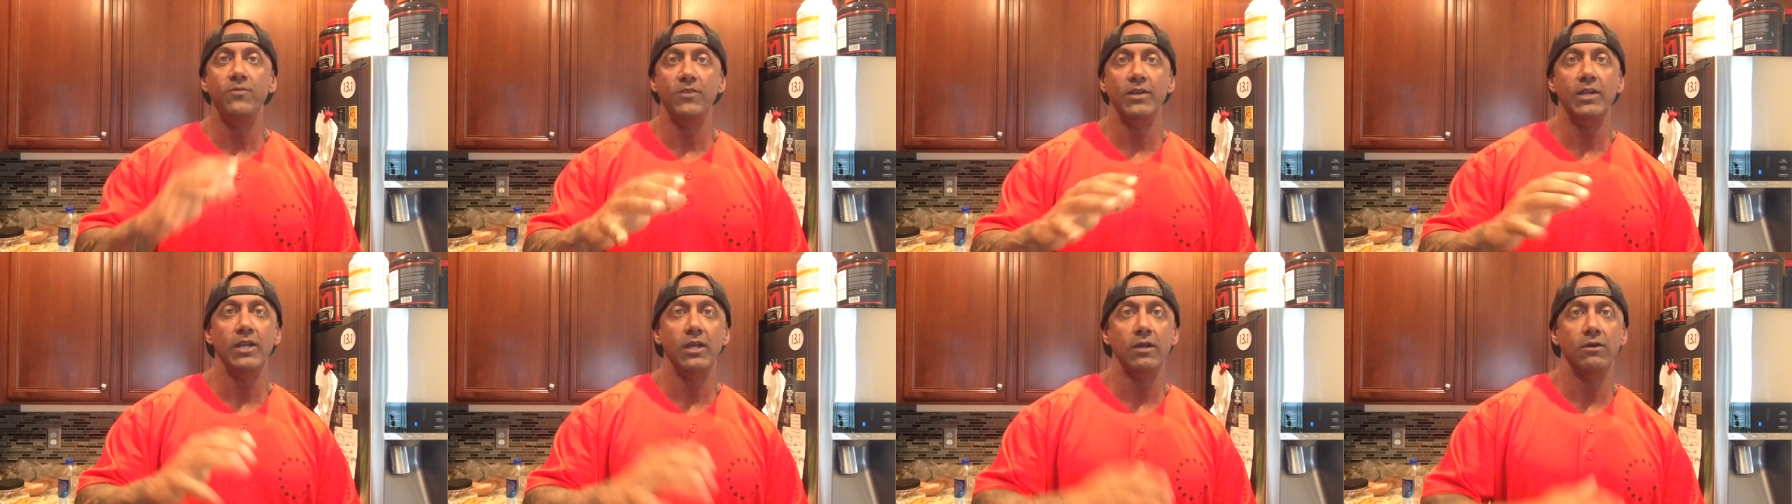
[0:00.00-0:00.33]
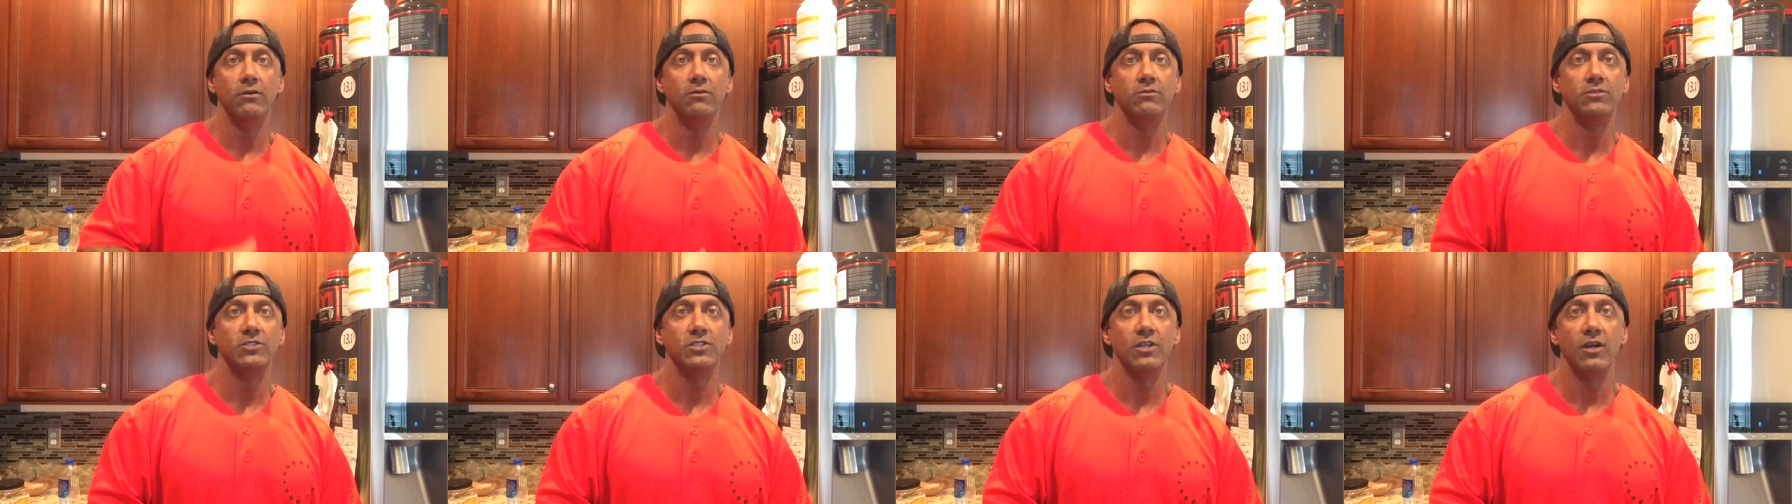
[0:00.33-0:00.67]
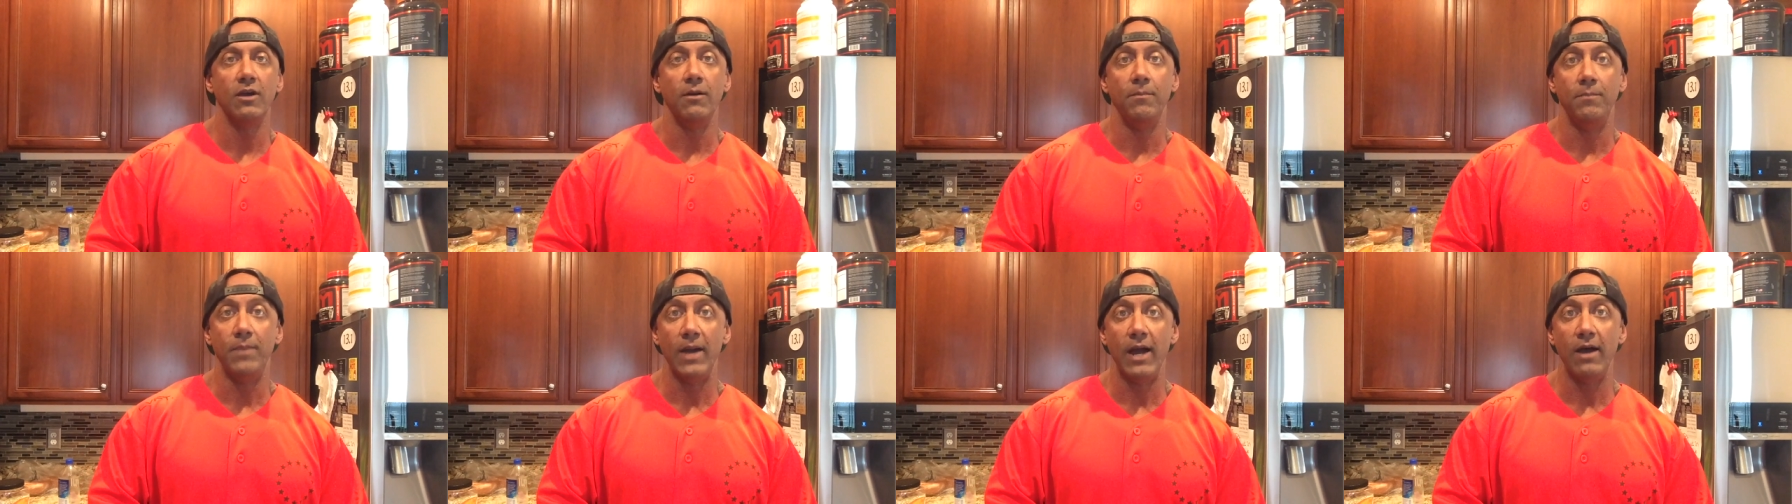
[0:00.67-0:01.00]
videos
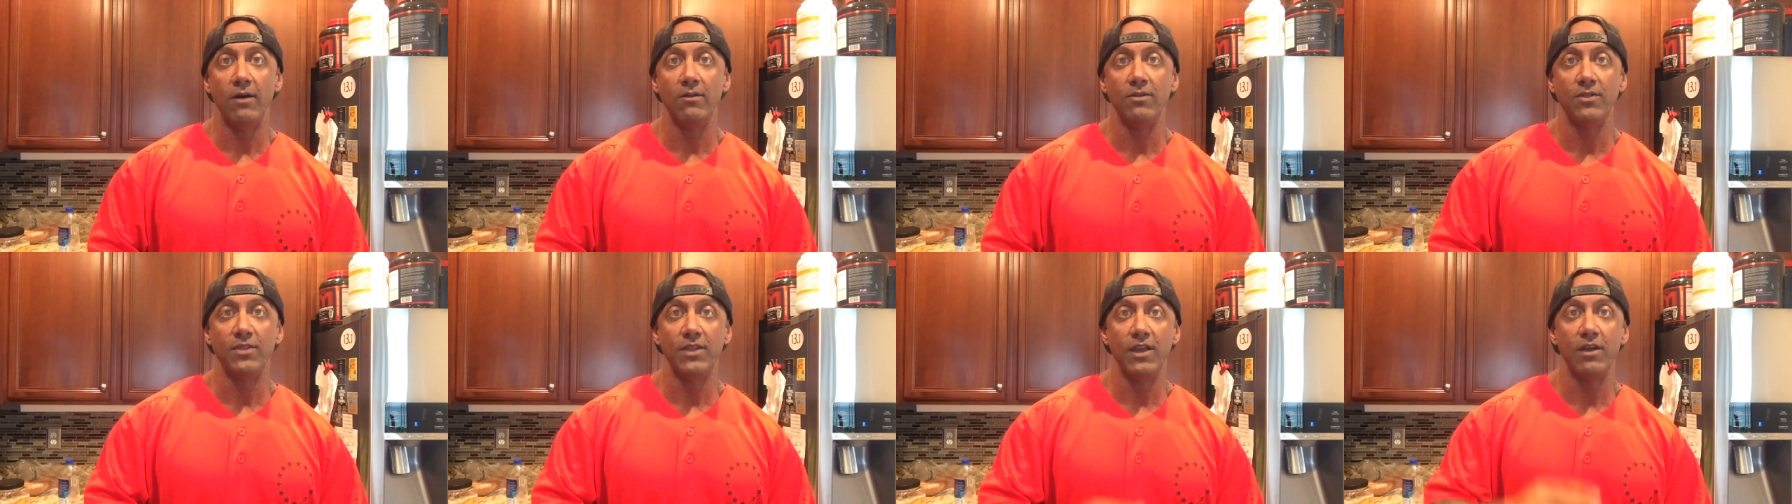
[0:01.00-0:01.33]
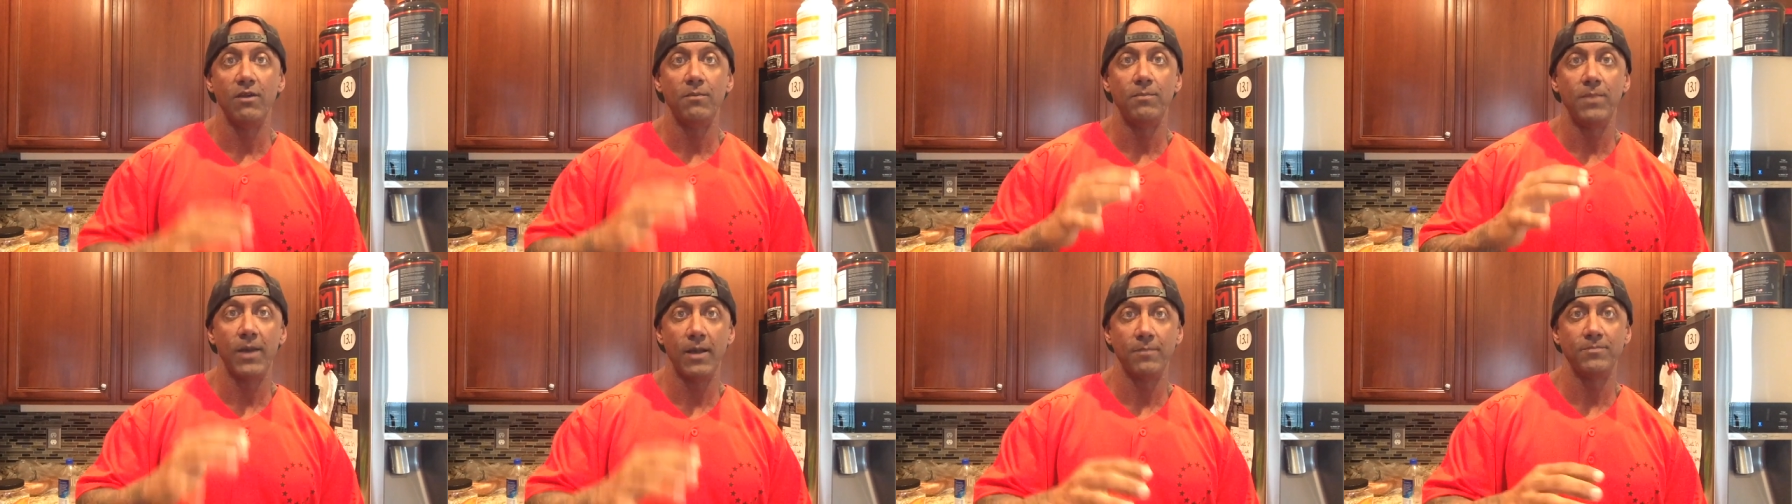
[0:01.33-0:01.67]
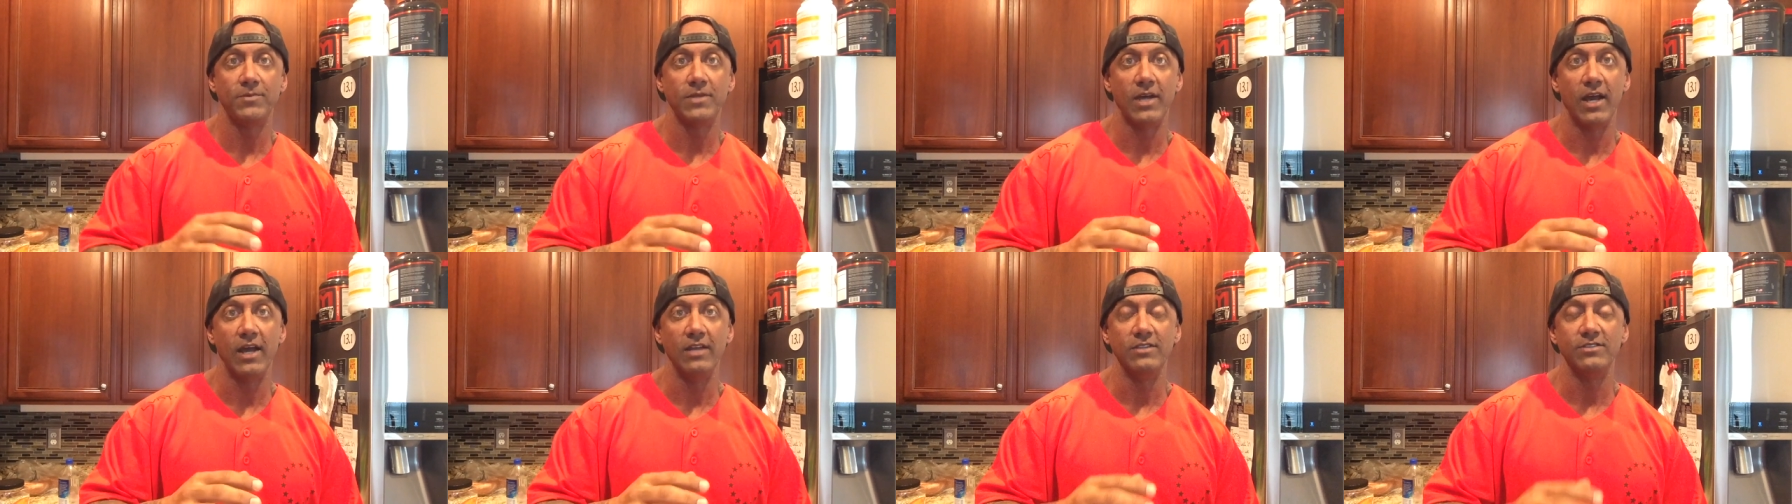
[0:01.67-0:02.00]
about their
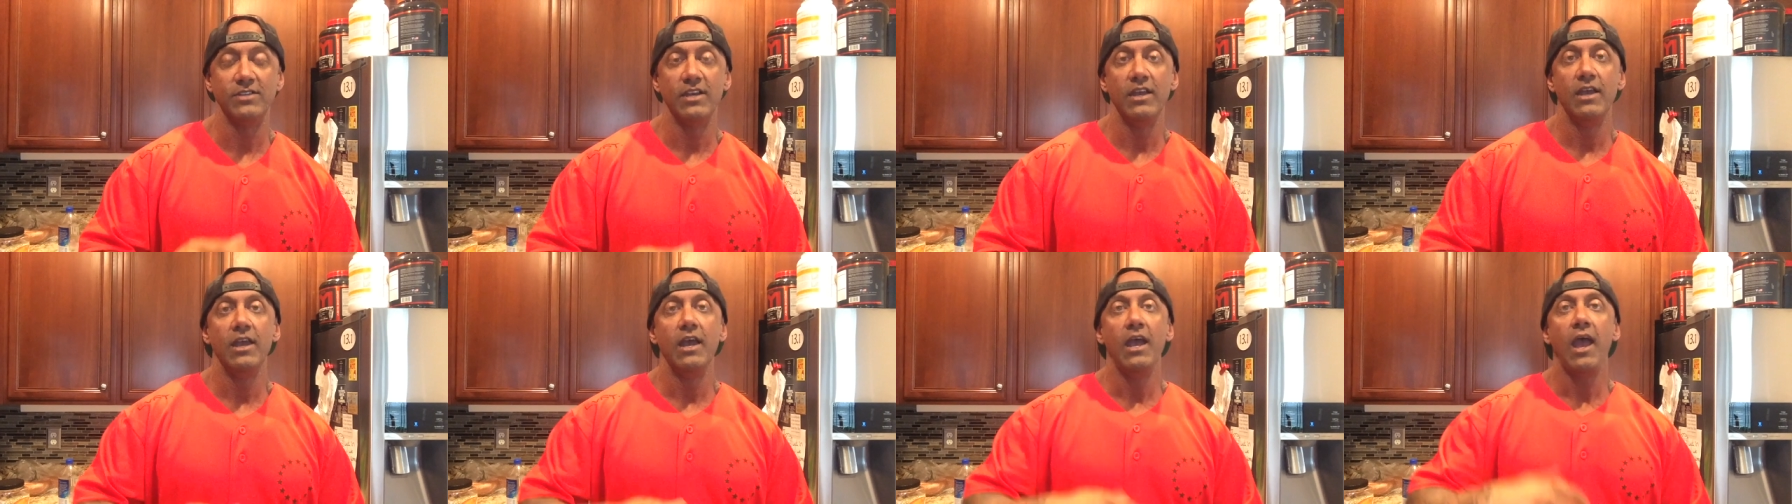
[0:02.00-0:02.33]
peptides,